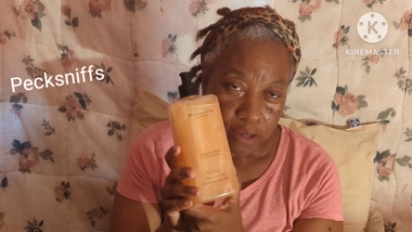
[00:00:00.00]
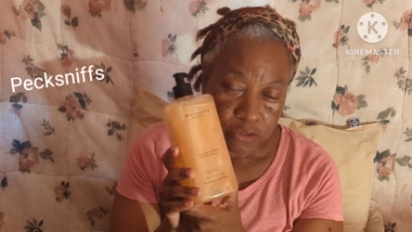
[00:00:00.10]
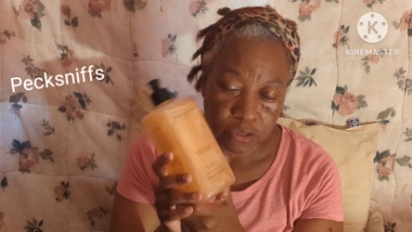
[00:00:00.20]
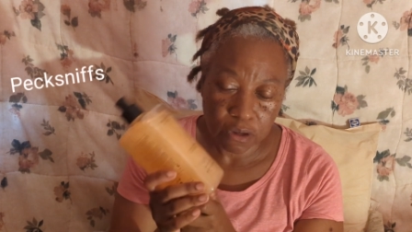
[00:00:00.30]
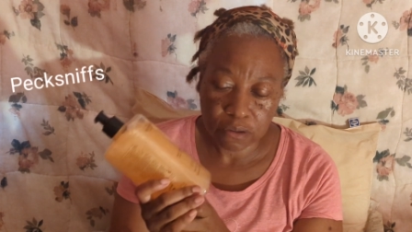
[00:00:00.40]

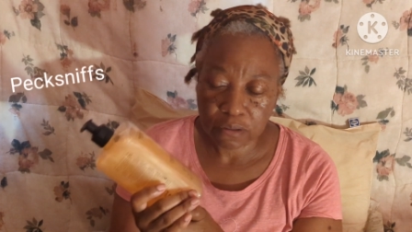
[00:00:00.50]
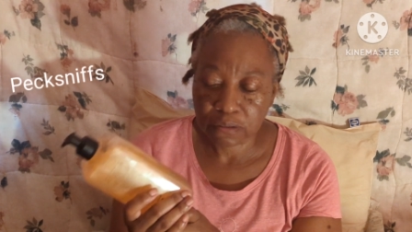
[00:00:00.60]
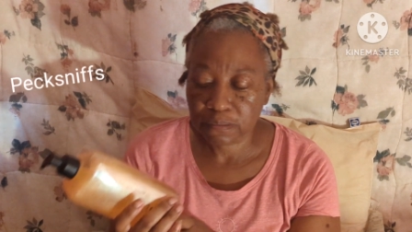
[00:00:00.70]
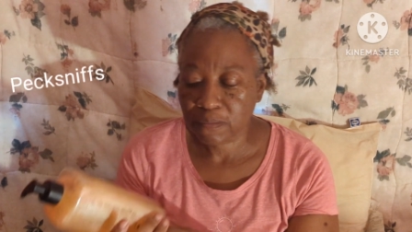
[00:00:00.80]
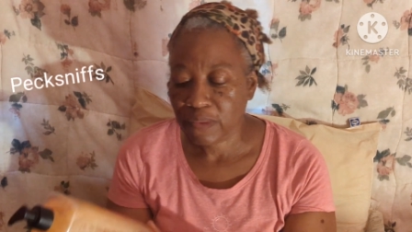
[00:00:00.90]
So,
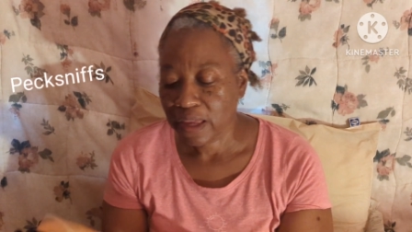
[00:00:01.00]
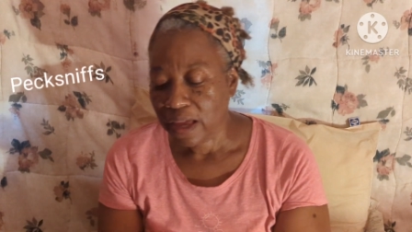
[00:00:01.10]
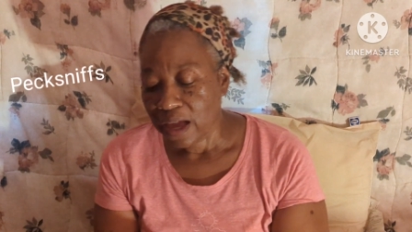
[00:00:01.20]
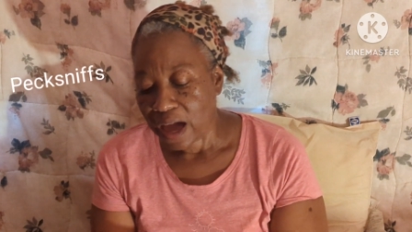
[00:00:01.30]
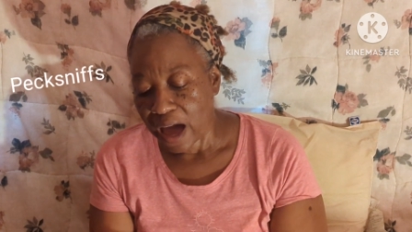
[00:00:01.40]

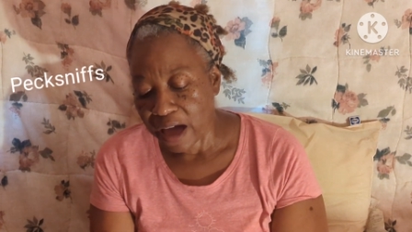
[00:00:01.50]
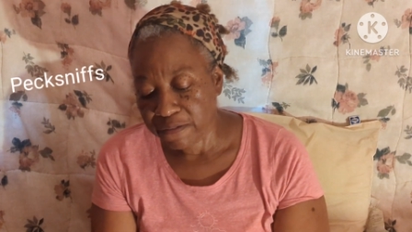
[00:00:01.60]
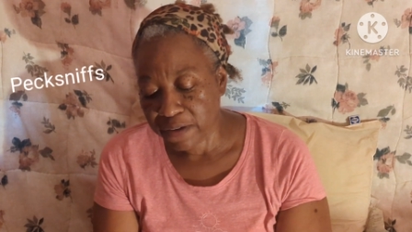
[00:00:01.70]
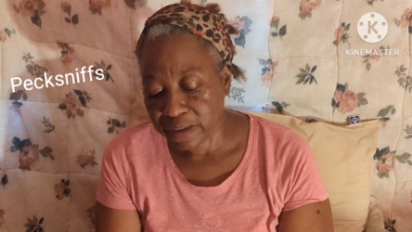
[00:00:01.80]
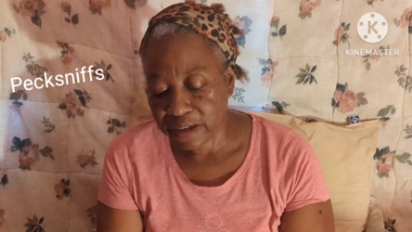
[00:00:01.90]
I
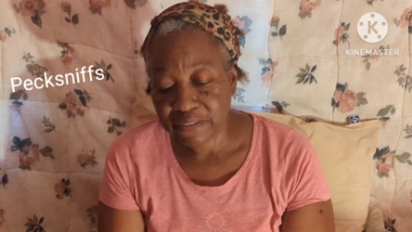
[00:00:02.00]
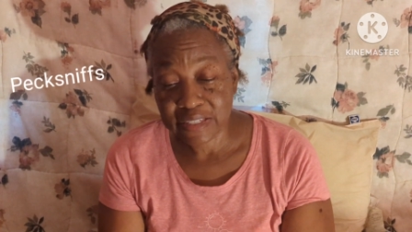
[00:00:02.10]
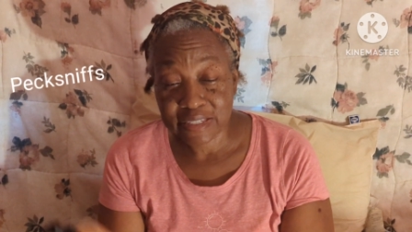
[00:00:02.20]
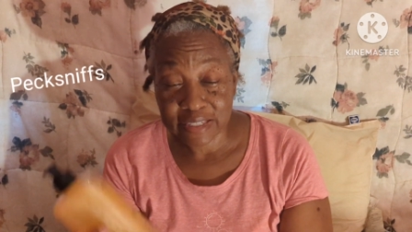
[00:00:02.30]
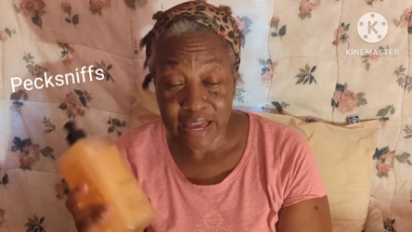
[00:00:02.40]
found out
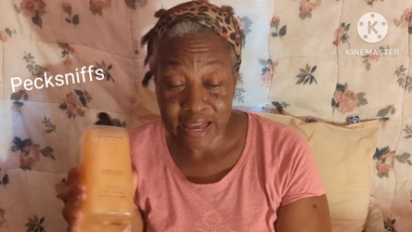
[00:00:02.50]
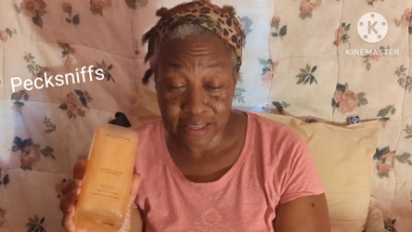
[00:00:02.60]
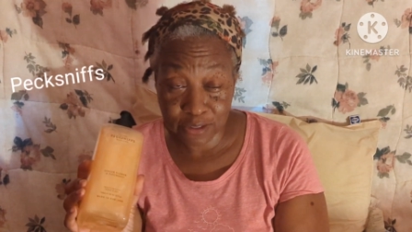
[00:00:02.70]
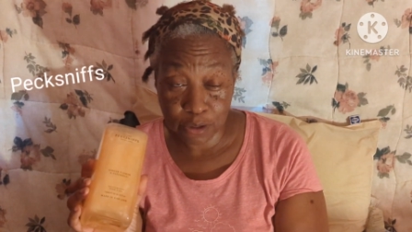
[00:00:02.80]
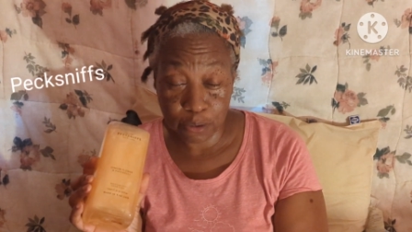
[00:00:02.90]
this is
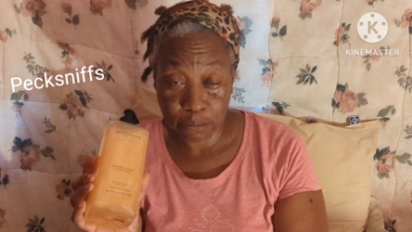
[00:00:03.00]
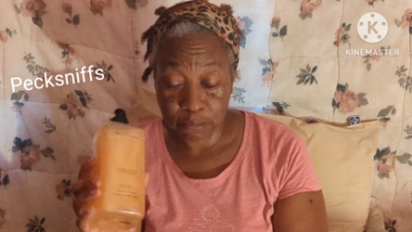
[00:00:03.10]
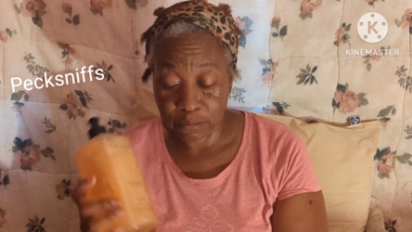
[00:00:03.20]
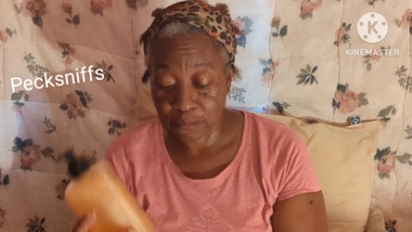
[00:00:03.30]
hand soap.